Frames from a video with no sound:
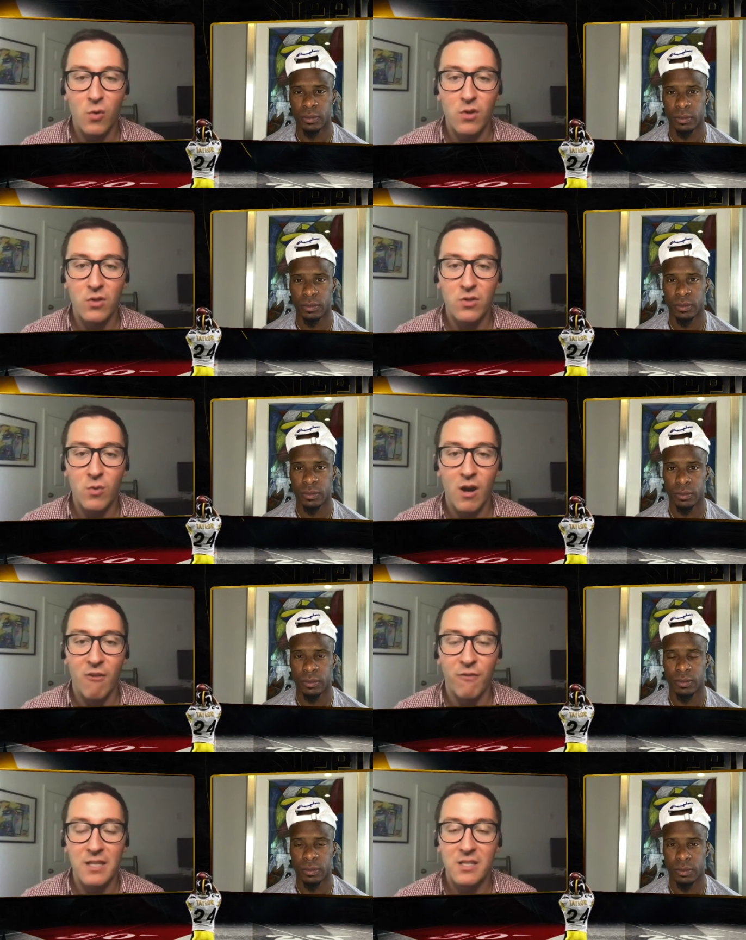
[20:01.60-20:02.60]
Speaker 1: going to do
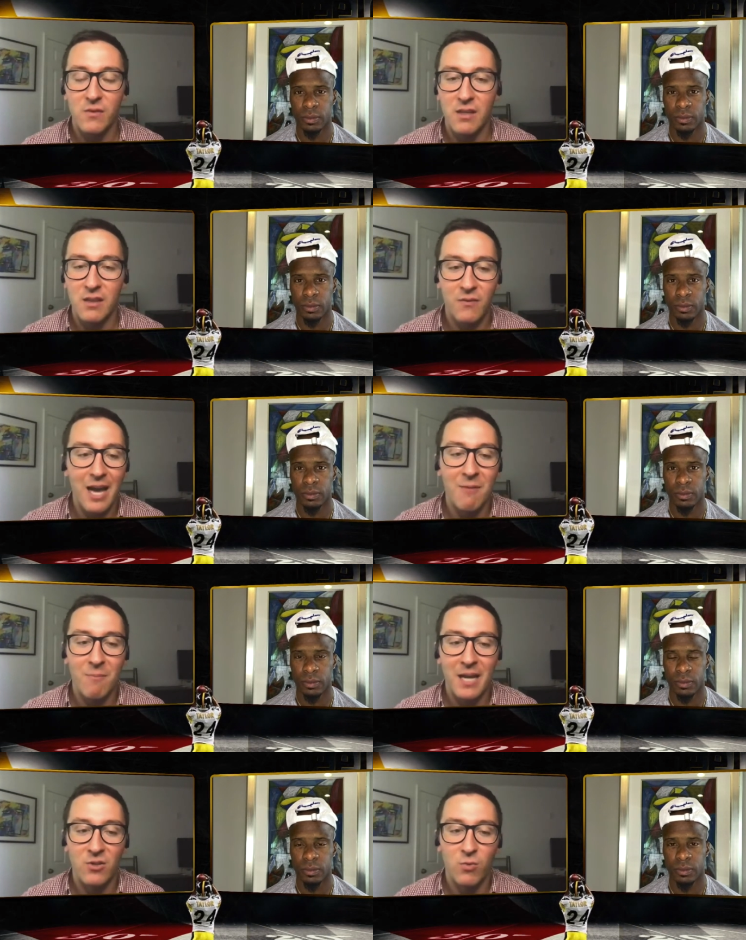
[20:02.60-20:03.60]
offensively? They've got
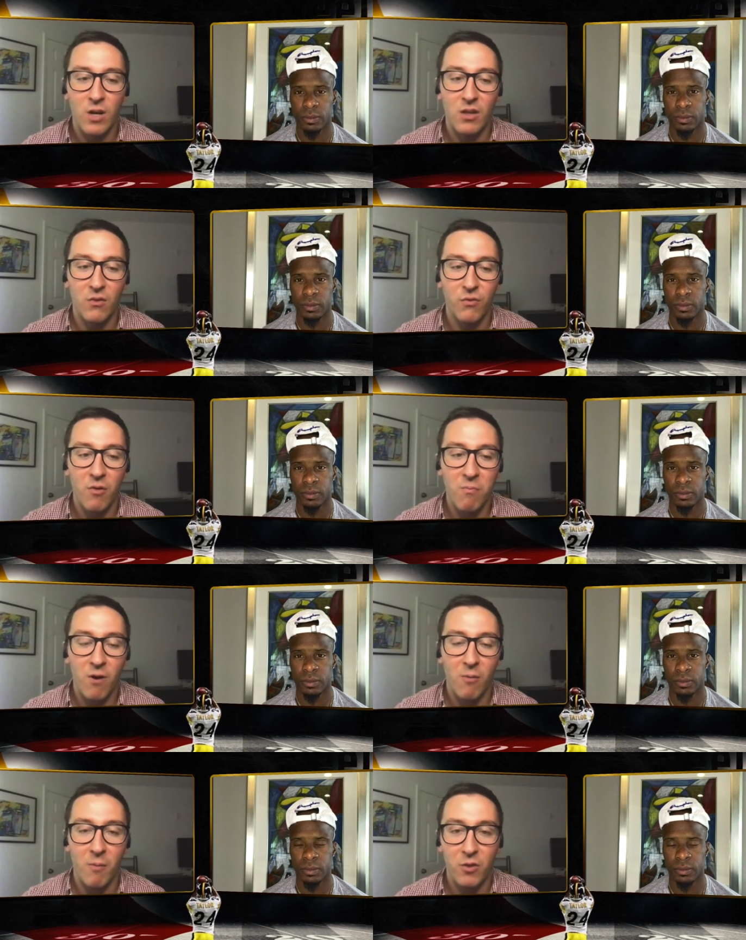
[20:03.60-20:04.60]
back to running the
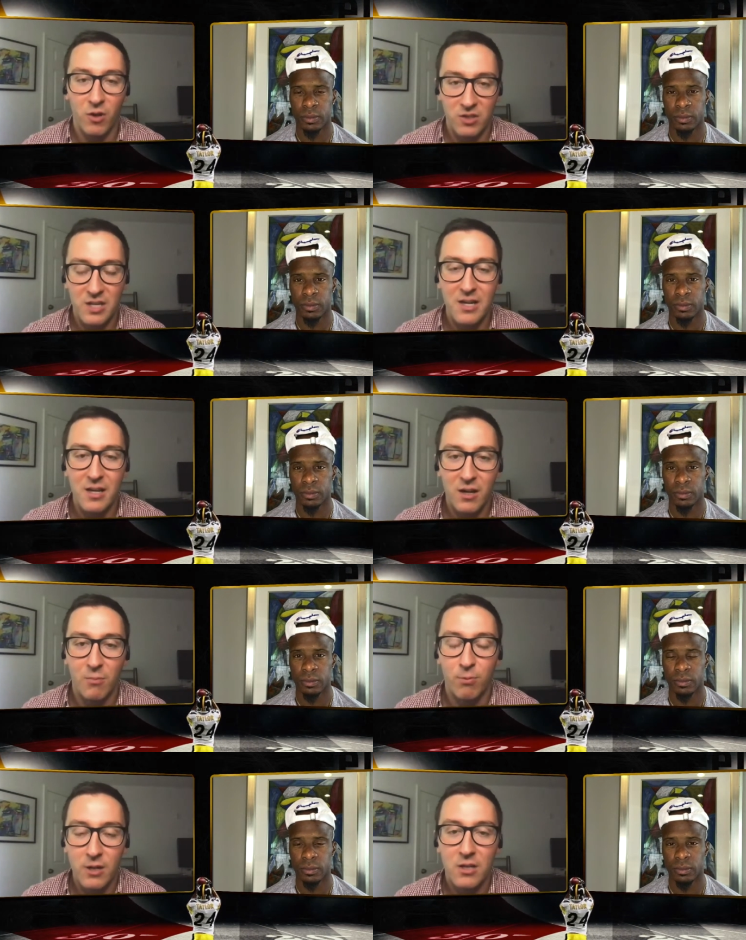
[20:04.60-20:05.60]
football, but they're sitting in
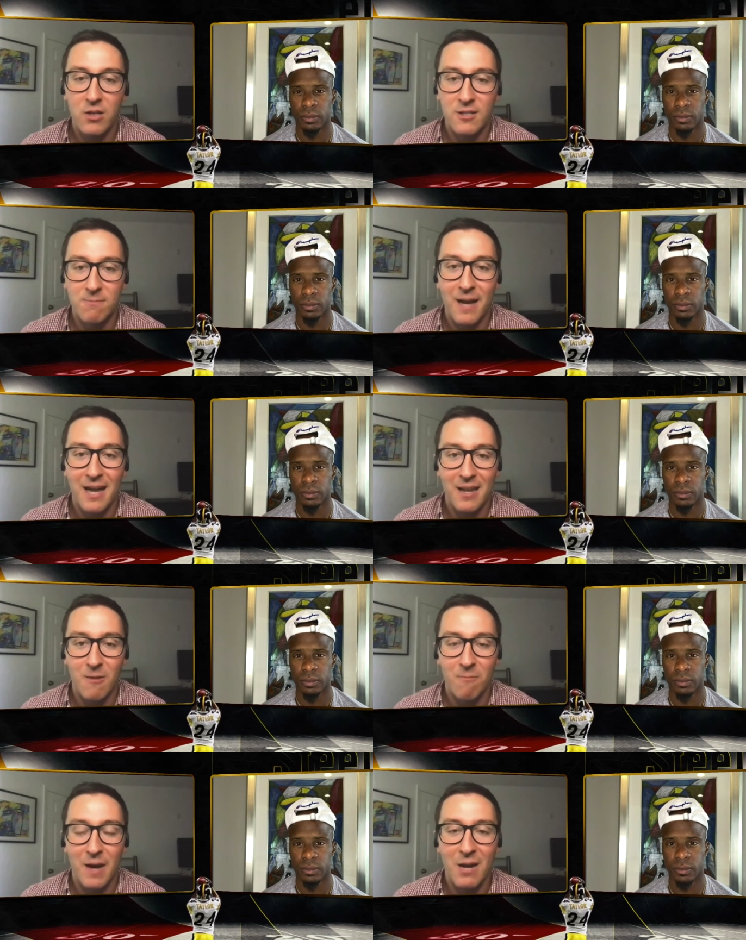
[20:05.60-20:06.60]
a pretty good spot
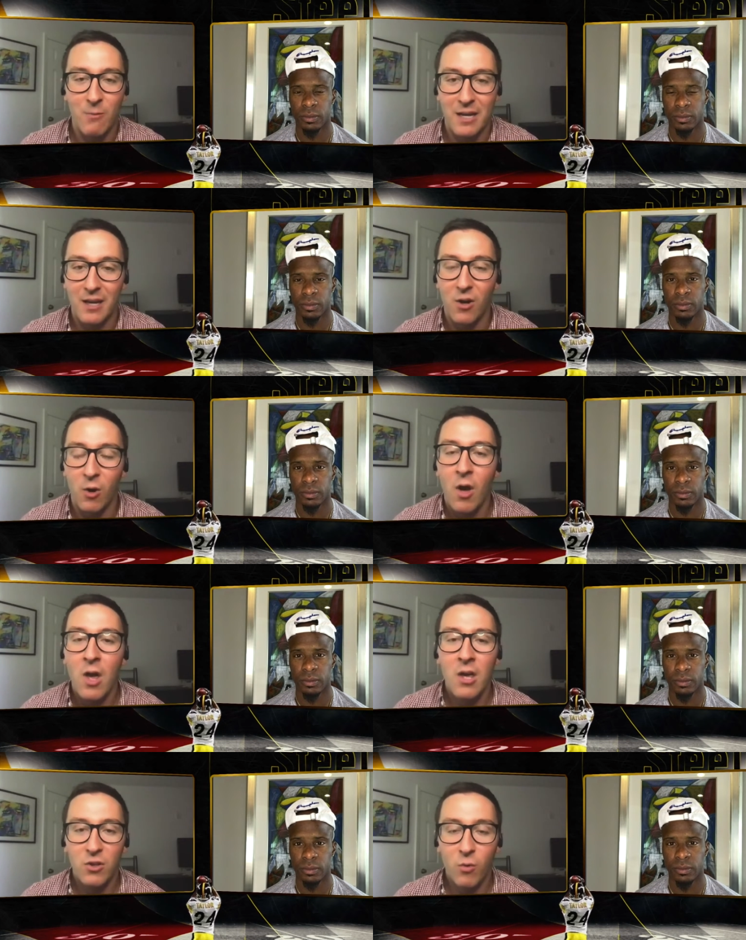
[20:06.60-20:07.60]
in the bye week. You know,
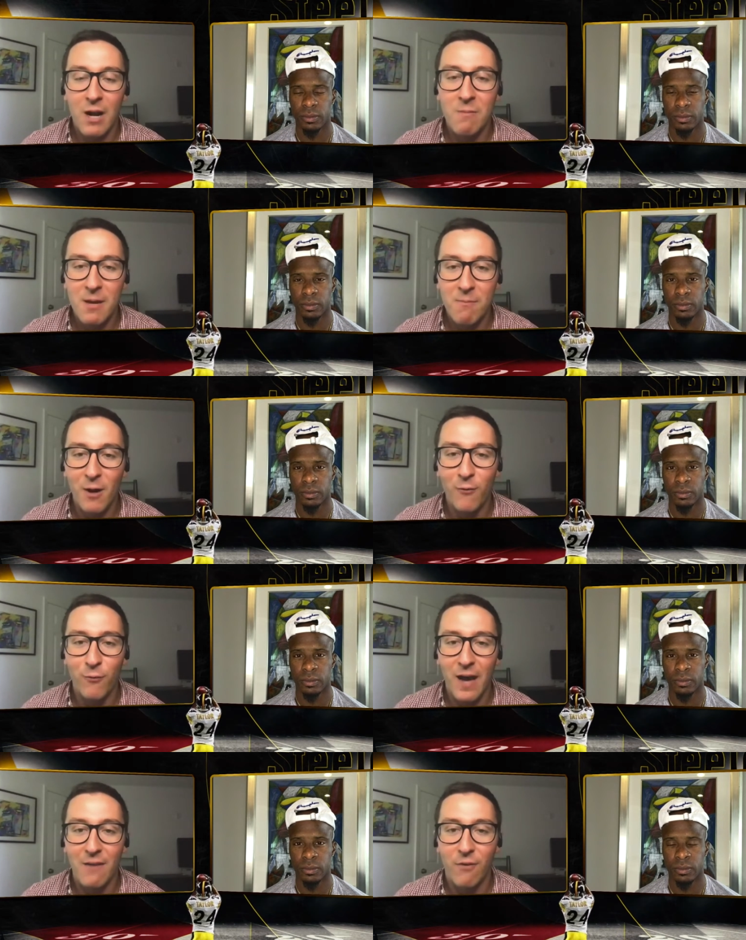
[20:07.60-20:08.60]
you want to be above
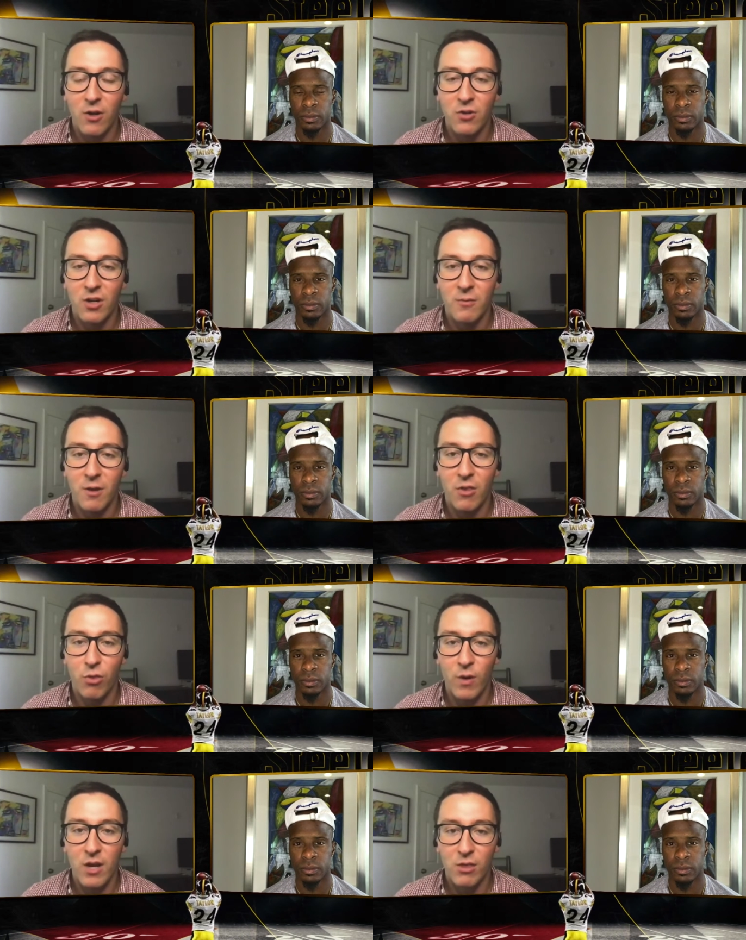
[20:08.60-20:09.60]
500 and
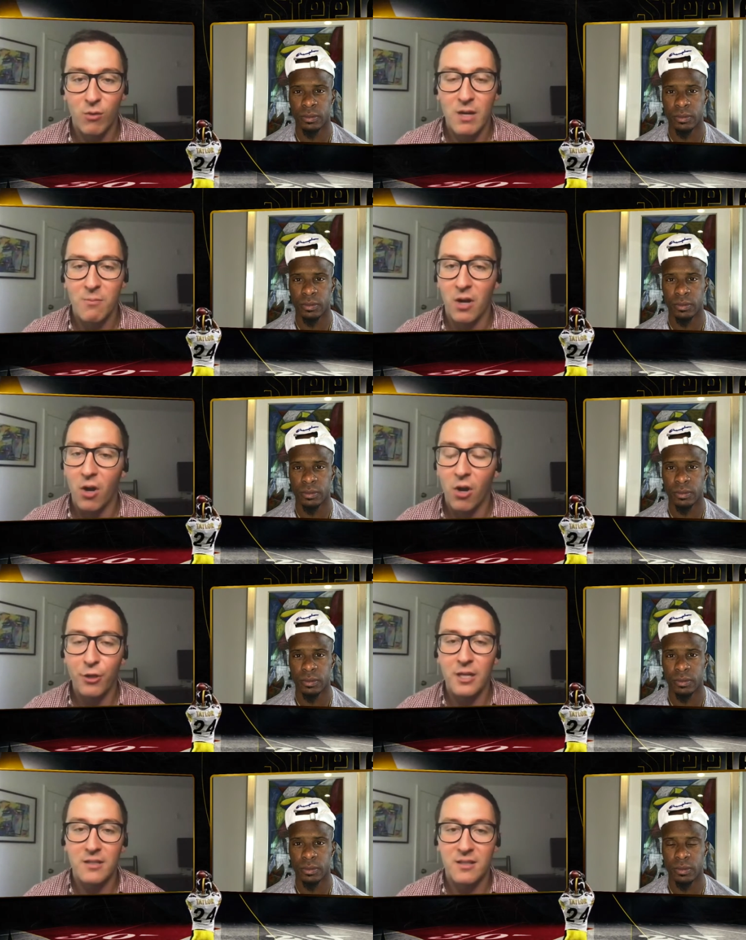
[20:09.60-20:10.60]
three and three, but all
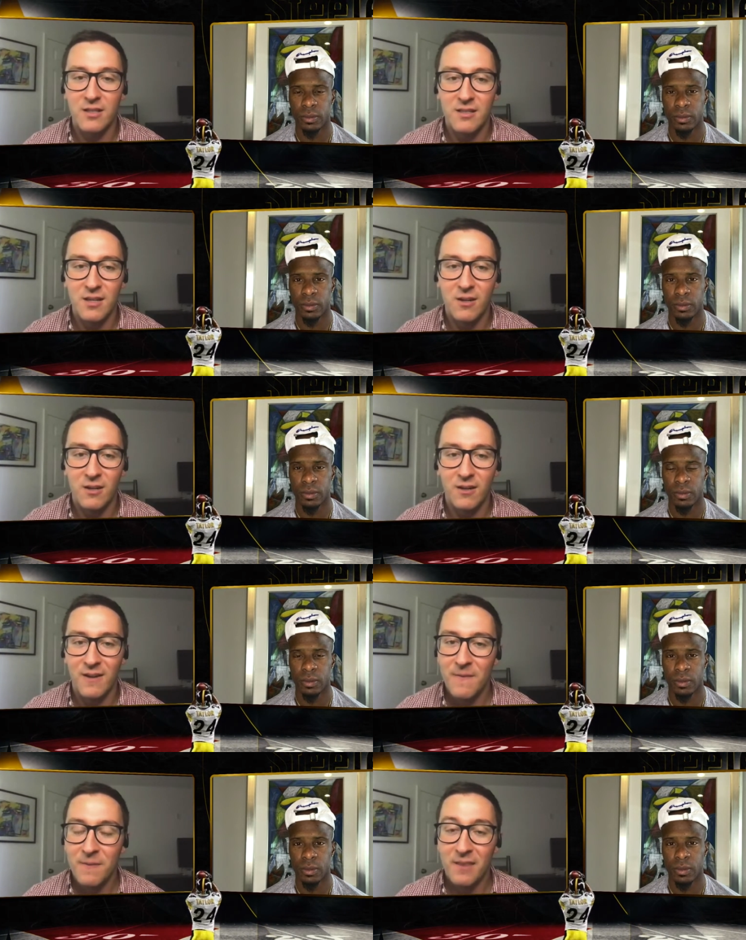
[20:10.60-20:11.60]
things considered,
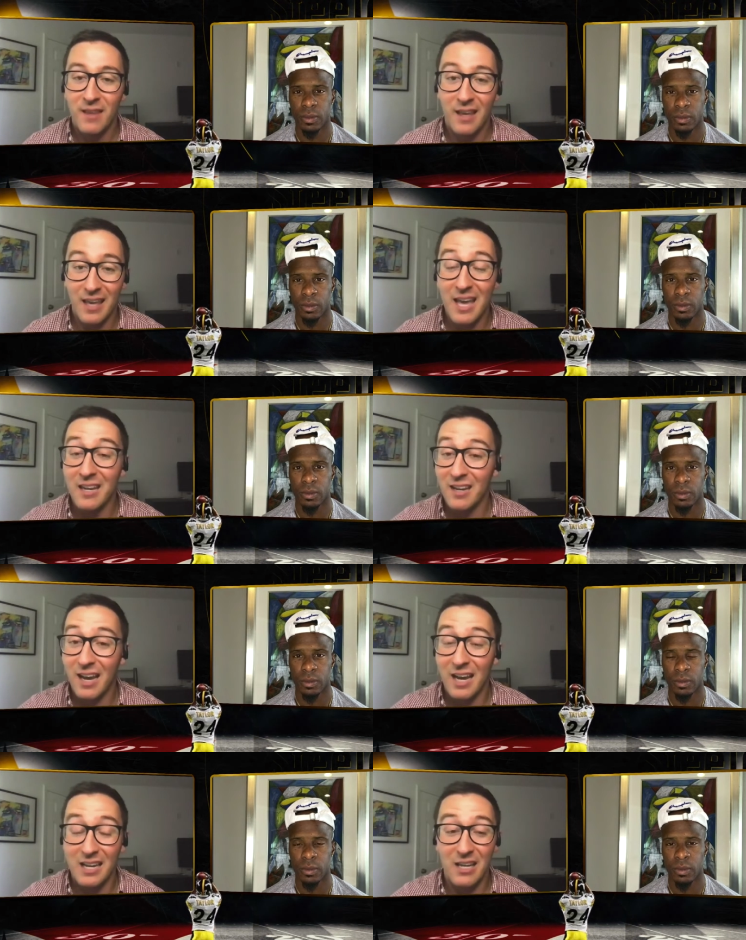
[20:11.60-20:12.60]
again,
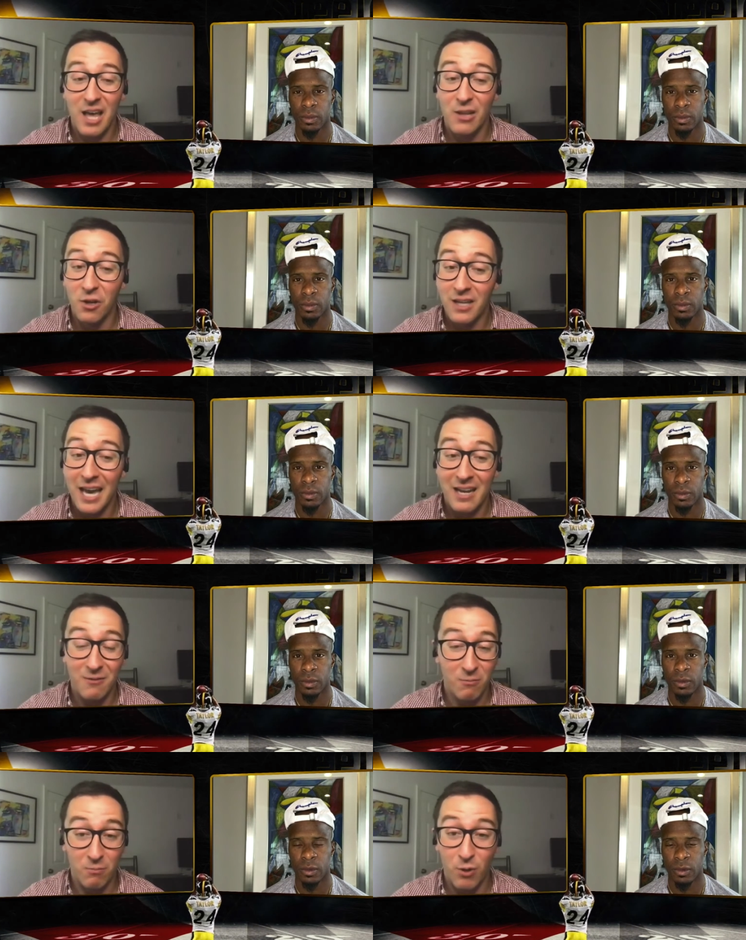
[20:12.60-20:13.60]
I, I, I look at
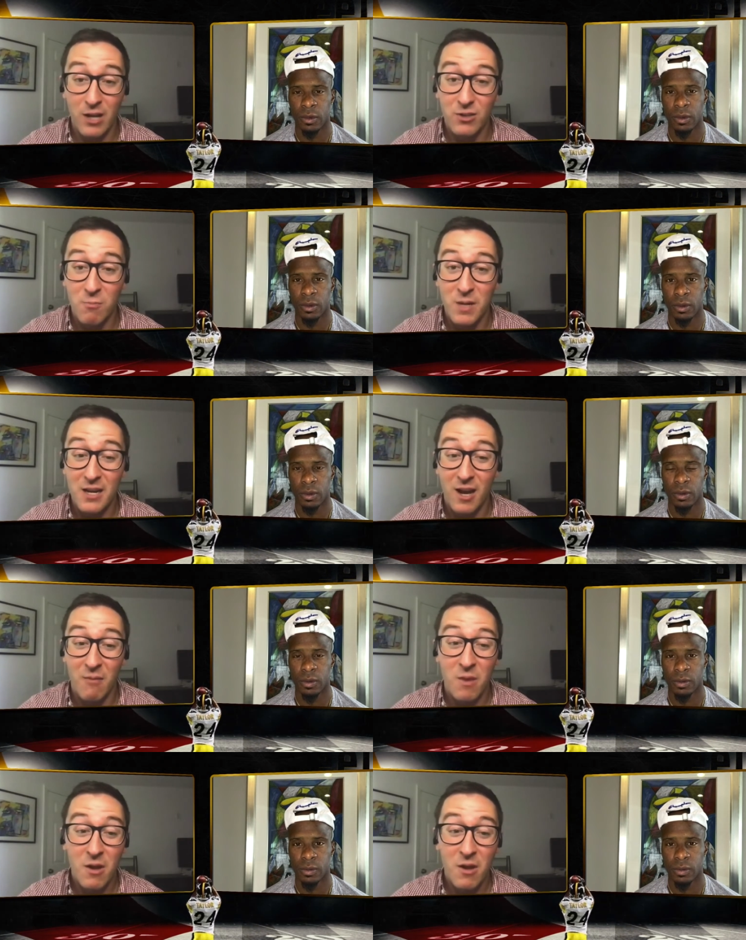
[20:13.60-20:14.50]
Browns are beat up.